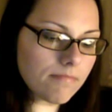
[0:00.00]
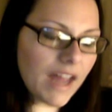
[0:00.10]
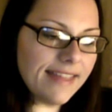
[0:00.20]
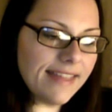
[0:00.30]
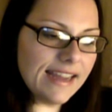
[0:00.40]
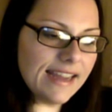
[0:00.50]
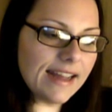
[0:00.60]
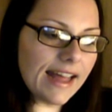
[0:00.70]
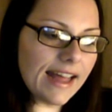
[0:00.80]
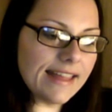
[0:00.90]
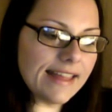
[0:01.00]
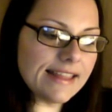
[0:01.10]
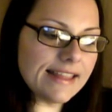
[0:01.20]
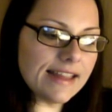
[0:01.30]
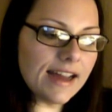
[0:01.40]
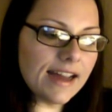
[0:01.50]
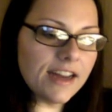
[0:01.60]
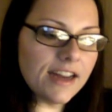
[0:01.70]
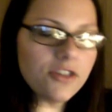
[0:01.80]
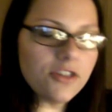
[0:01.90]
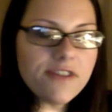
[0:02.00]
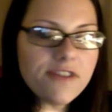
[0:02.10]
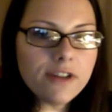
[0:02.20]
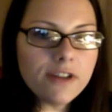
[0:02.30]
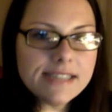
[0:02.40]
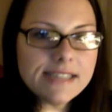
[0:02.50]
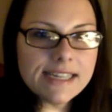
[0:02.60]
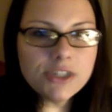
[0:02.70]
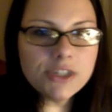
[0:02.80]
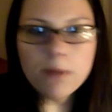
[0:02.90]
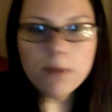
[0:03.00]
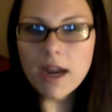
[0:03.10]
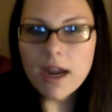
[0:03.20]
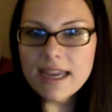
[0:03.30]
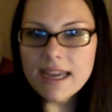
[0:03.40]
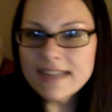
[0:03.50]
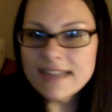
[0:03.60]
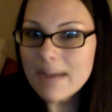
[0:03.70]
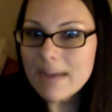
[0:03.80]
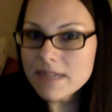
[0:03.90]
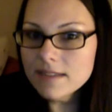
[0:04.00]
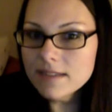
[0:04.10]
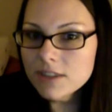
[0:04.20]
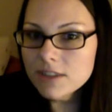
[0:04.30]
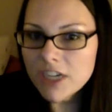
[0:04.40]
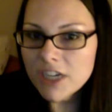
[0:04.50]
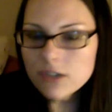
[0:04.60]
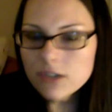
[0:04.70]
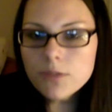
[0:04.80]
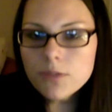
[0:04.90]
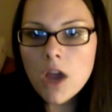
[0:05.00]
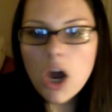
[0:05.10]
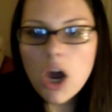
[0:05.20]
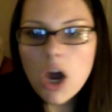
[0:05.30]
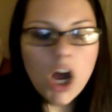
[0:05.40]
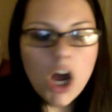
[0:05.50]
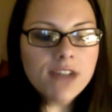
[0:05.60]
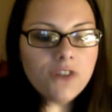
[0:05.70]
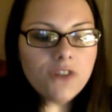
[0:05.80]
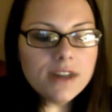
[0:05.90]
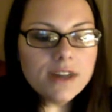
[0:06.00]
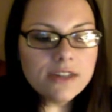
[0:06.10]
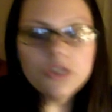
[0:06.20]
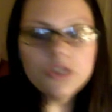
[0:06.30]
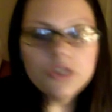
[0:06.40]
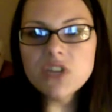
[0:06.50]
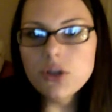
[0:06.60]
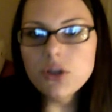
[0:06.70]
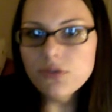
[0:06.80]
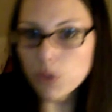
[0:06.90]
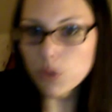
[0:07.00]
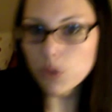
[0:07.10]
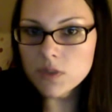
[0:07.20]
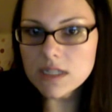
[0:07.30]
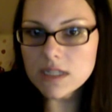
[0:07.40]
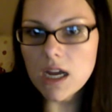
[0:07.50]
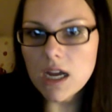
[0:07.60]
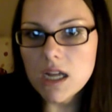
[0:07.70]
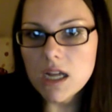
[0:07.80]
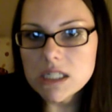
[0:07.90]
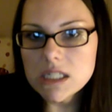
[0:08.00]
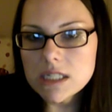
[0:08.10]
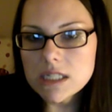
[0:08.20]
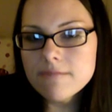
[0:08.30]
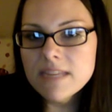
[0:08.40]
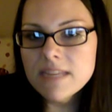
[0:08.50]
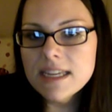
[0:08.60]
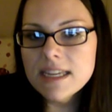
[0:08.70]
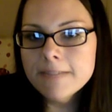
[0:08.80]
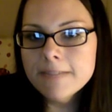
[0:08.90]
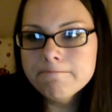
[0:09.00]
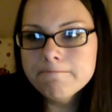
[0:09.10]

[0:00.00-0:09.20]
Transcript: I think another difference is your body adapting to the change. As far as introducing new foods, the